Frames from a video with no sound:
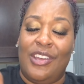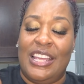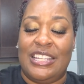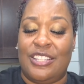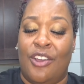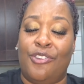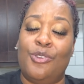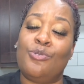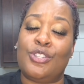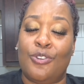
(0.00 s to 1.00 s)

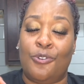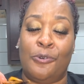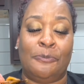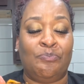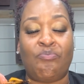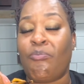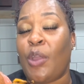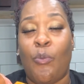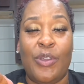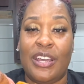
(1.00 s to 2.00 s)
YouTube,
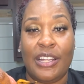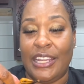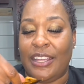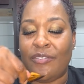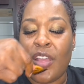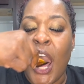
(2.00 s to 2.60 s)
we clicked.